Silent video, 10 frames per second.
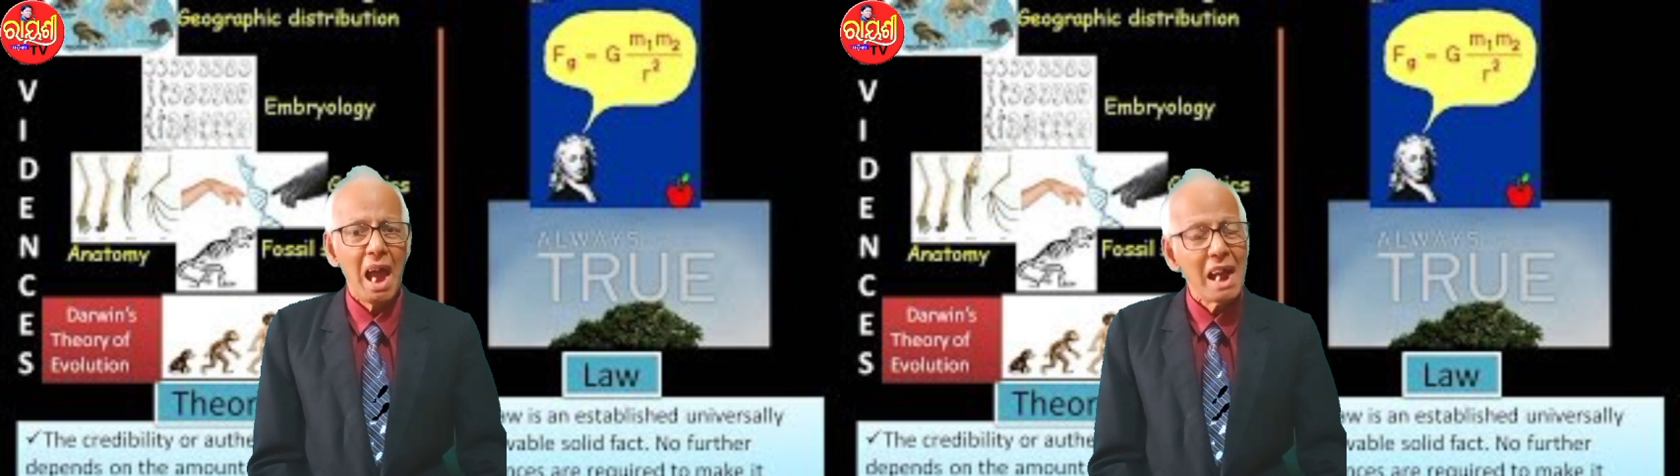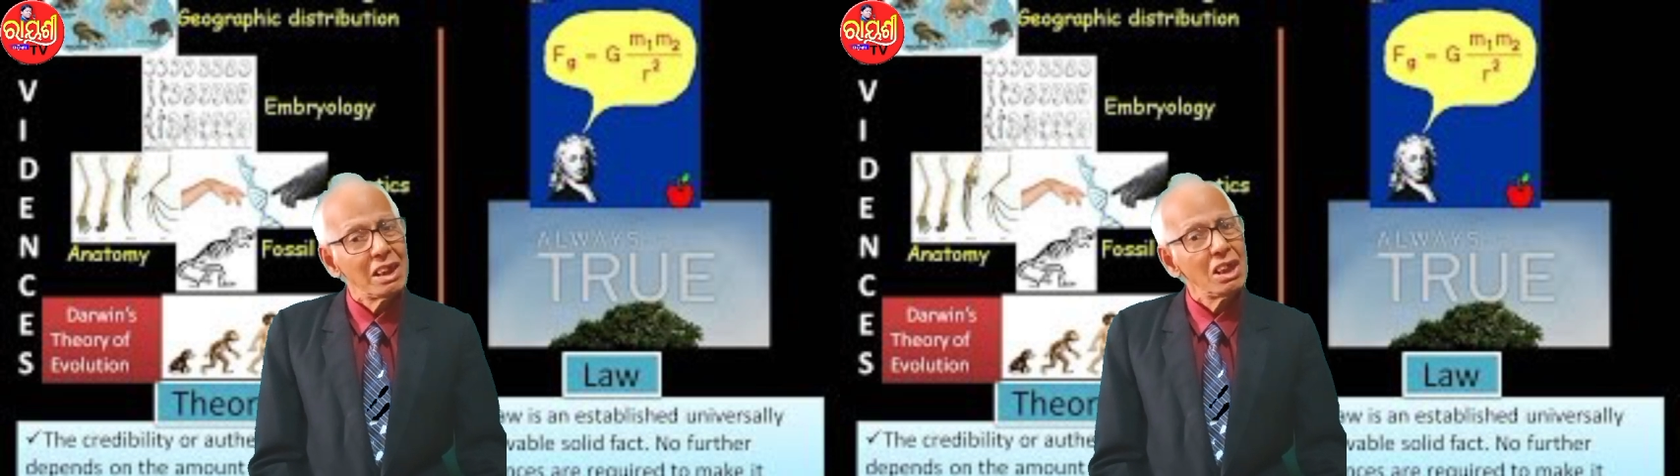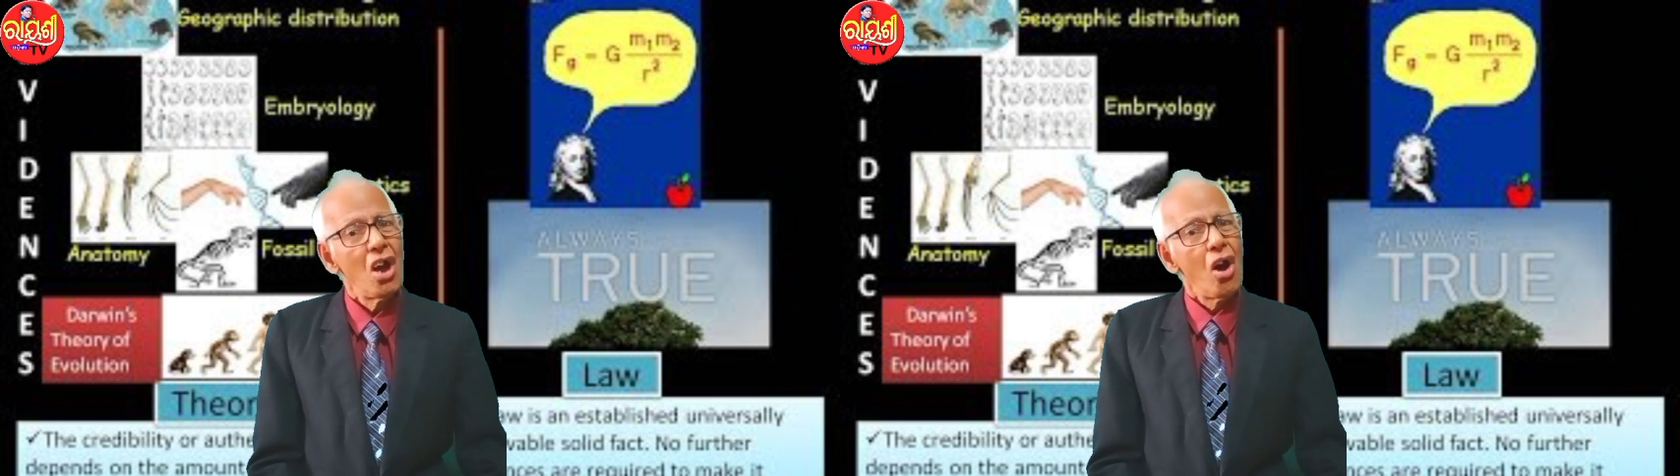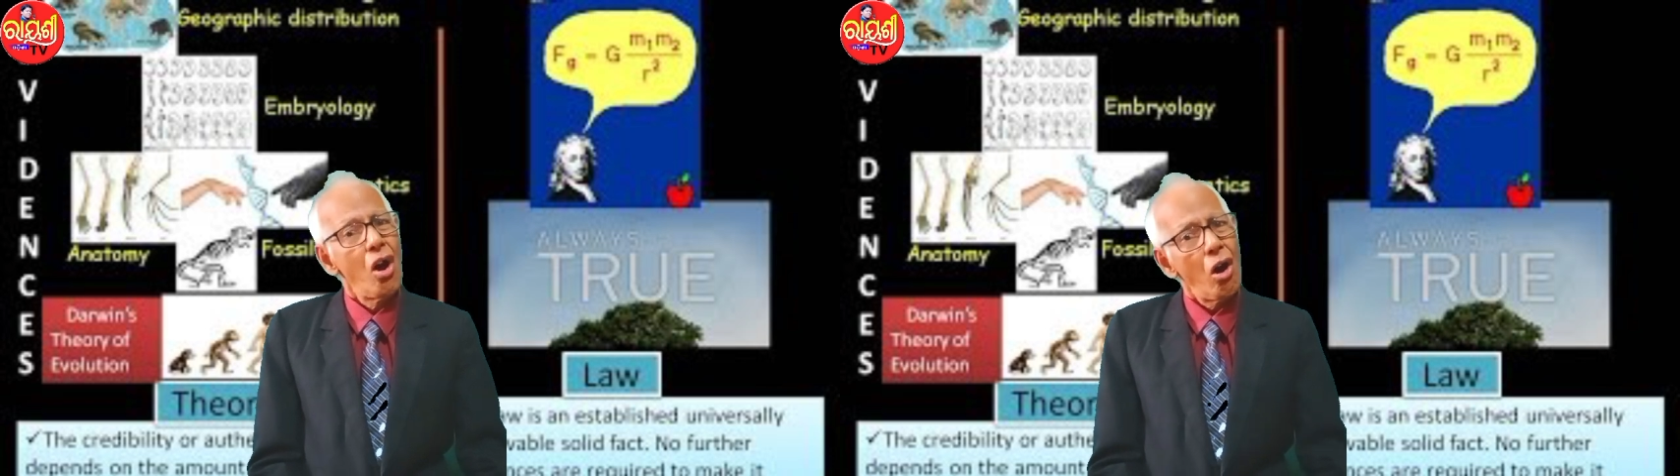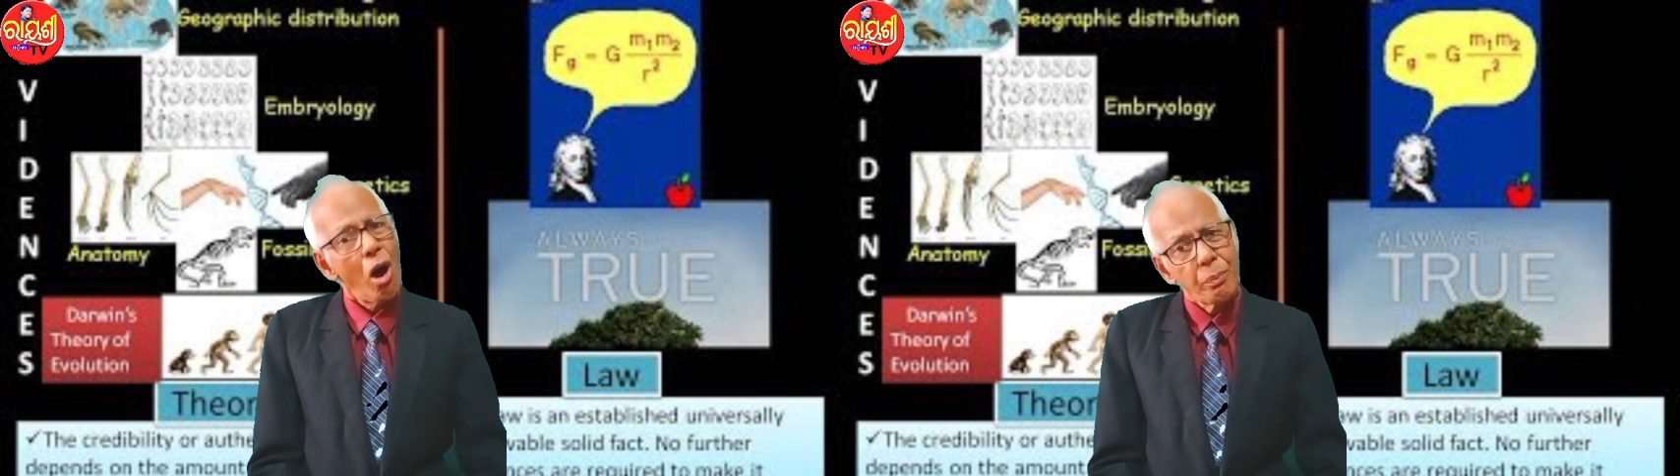And
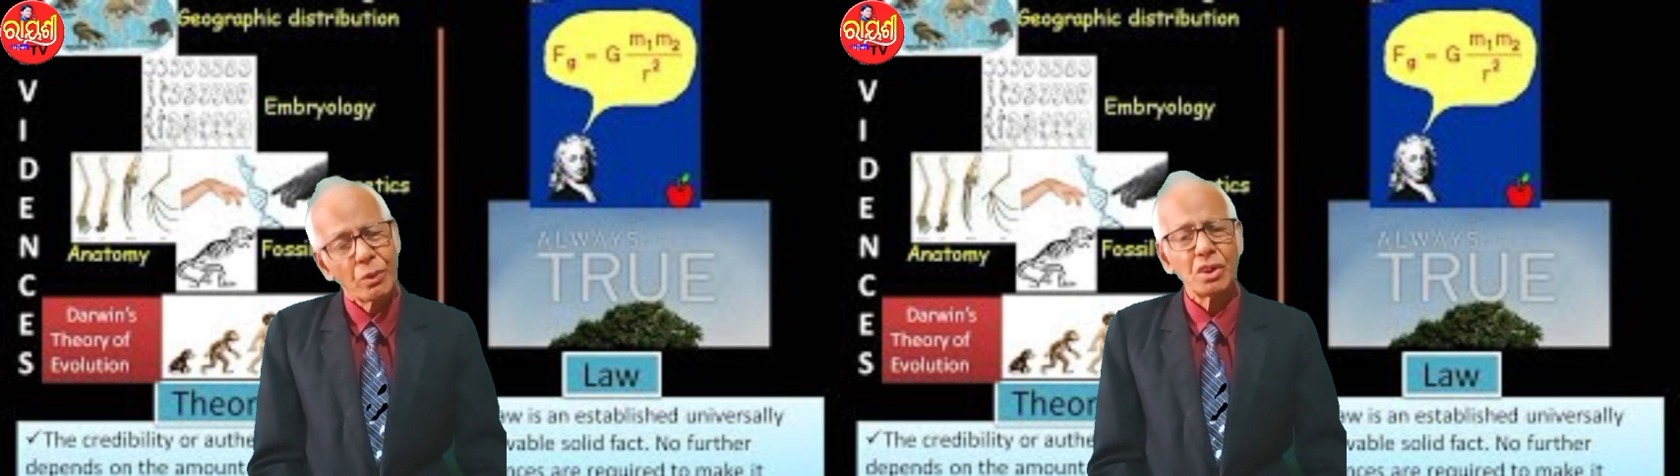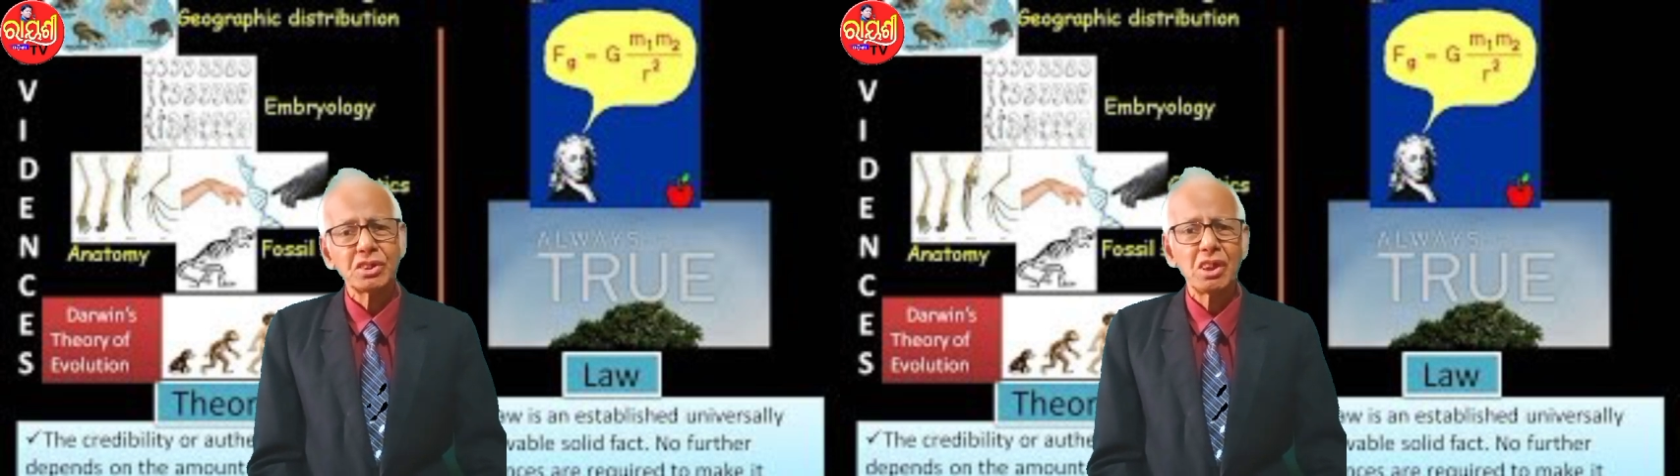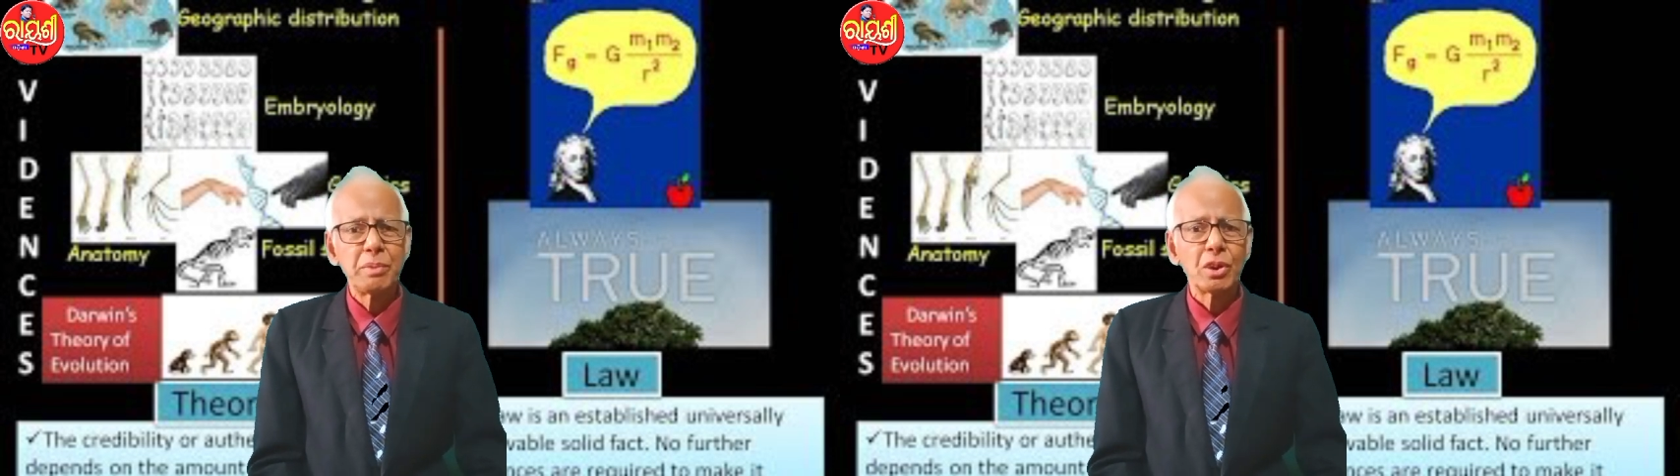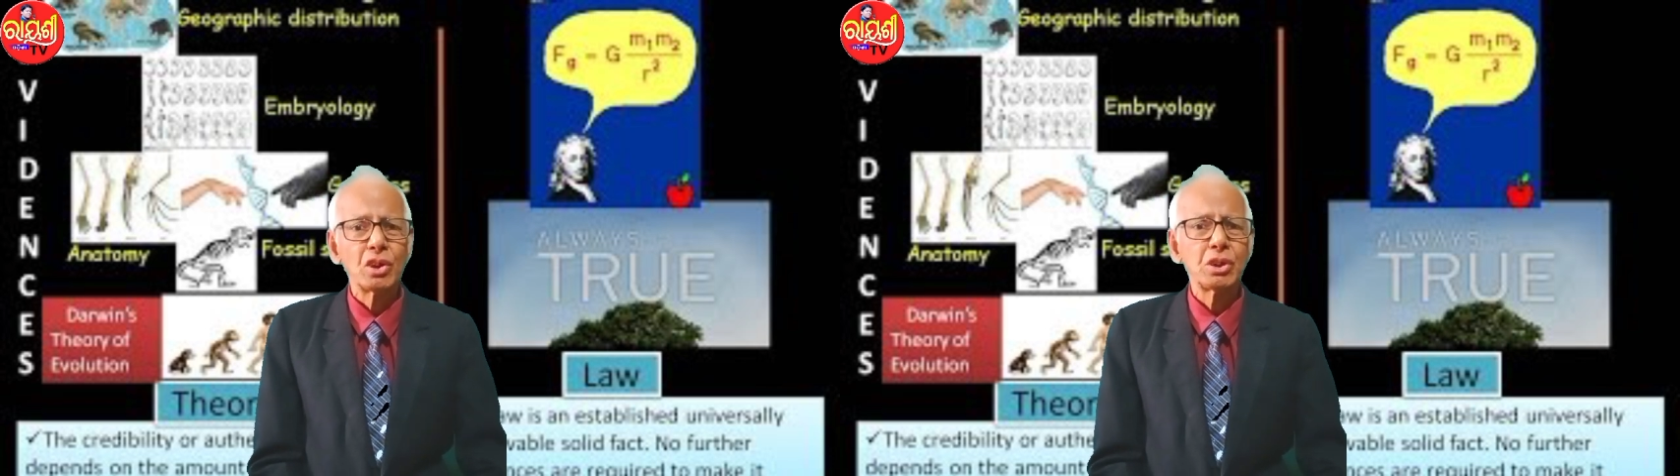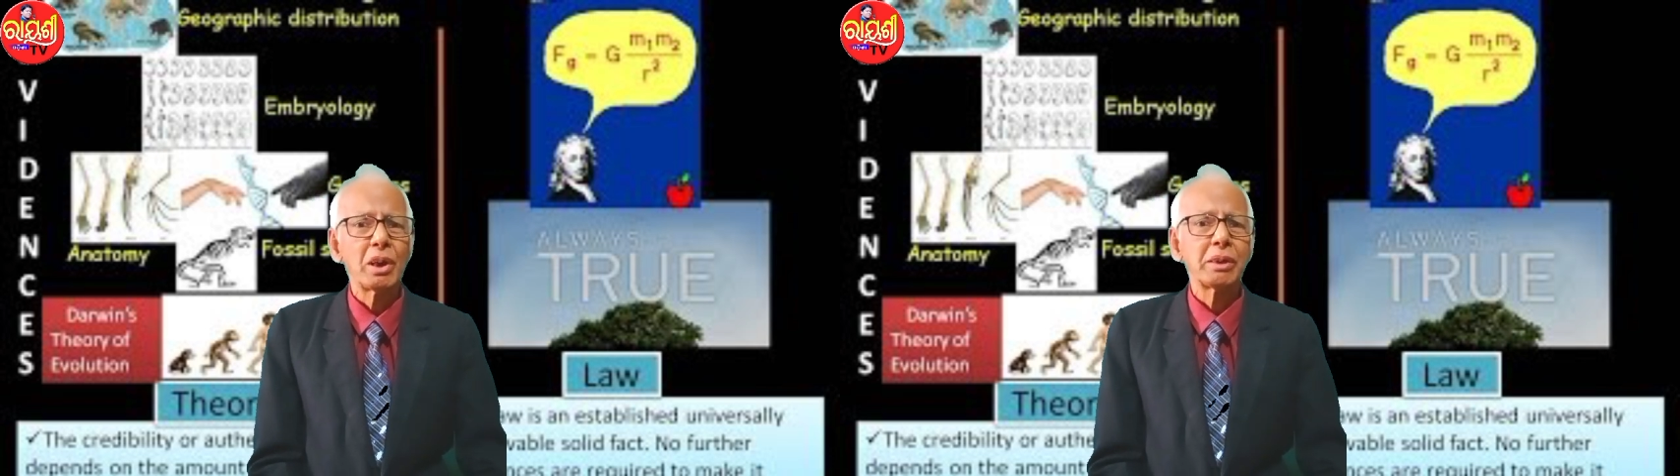of course, because